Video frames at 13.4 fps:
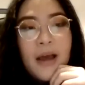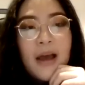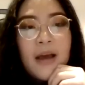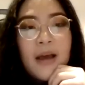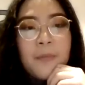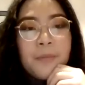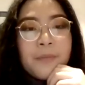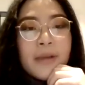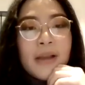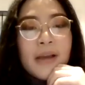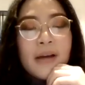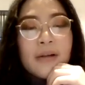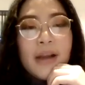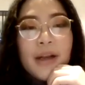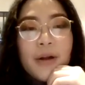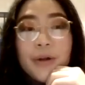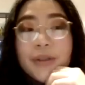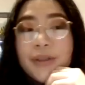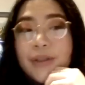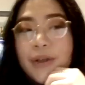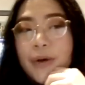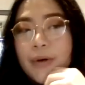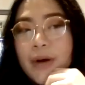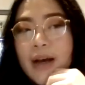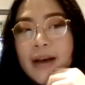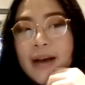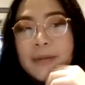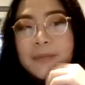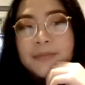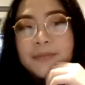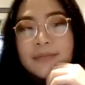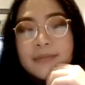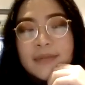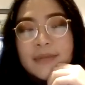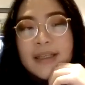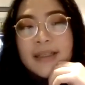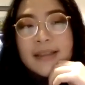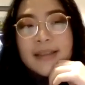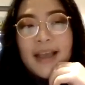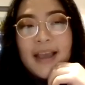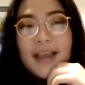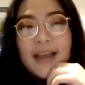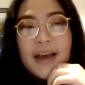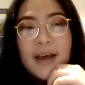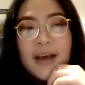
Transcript: Yep. Right. Also, just saying,